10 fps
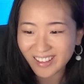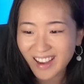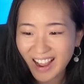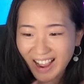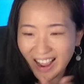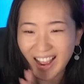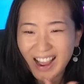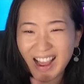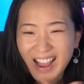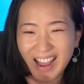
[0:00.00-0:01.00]

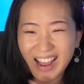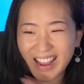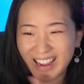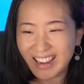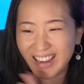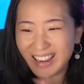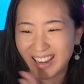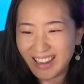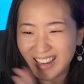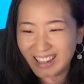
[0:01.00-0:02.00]

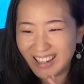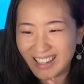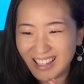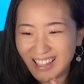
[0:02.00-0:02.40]
Nobody speaks.